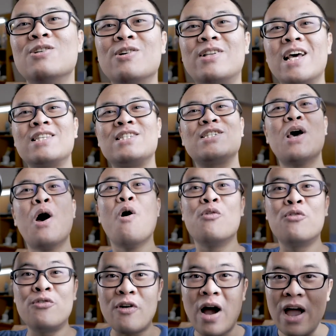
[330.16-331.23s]
So that's
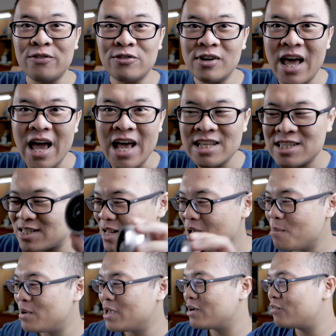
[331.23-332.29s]
5 lenses
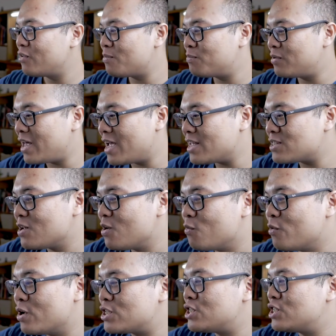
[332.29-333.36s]
being
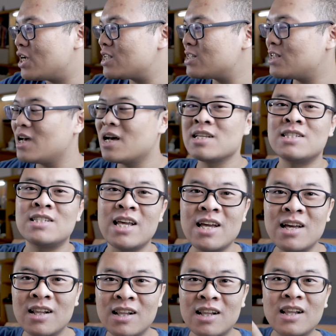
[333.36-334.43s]
replaced with just a
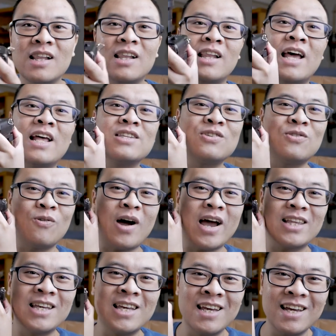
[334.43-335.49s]
single lens
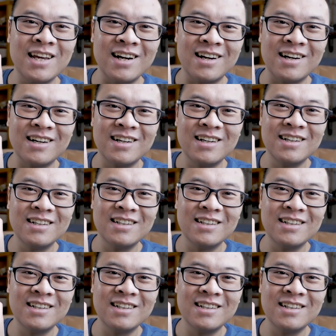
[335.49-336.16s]
right here.